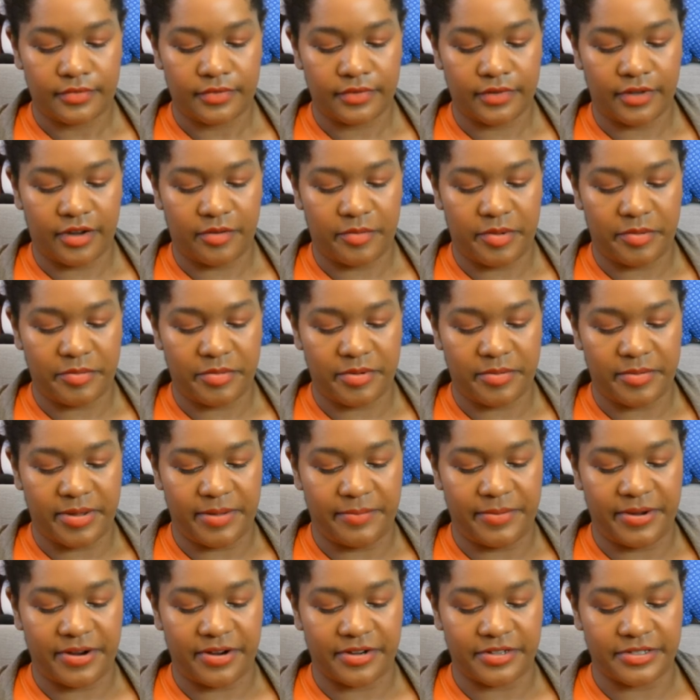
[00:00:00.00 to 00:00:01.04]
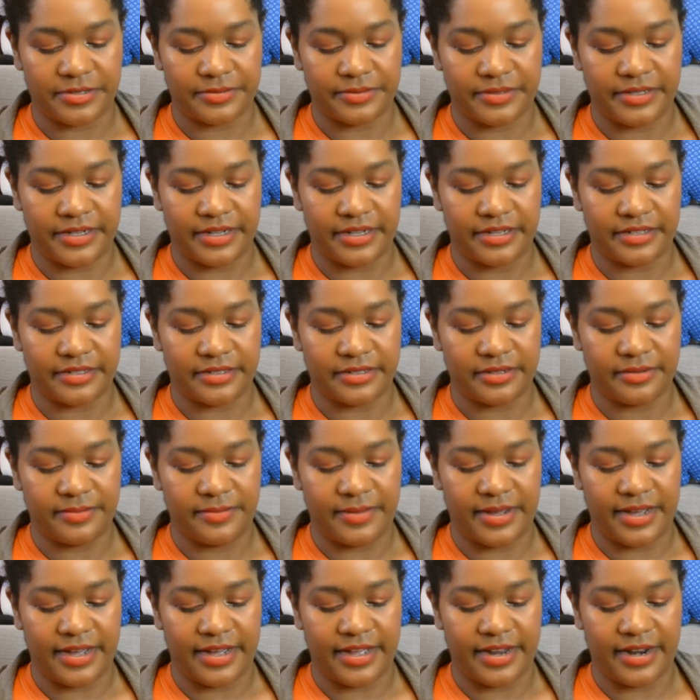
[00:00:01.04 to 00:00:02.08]
I remember my parents would get so
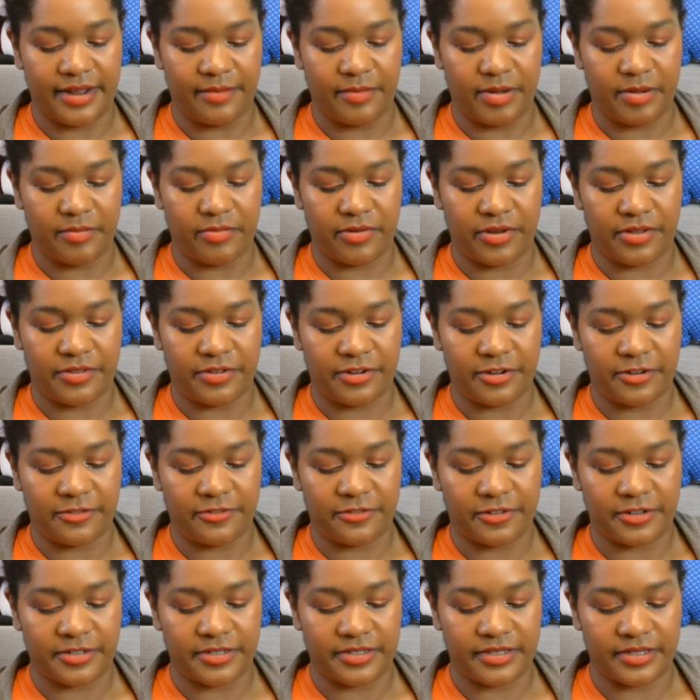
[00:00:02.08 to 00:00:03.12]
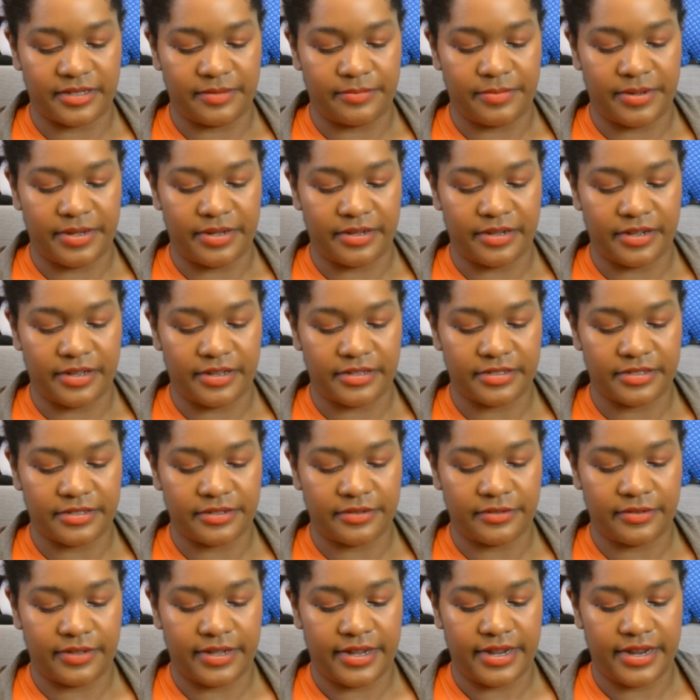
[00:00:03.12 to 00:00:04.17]
mad at my brother for sleeping in so
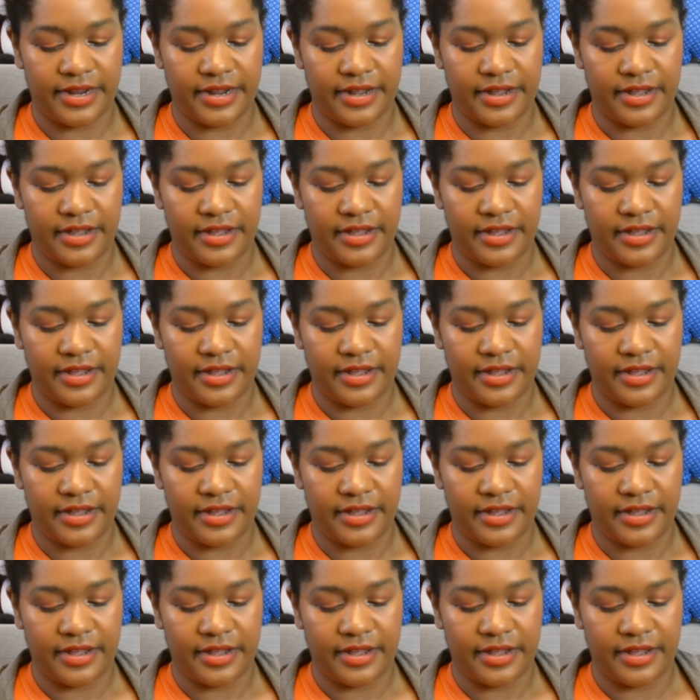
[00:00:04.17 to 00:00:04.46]
late.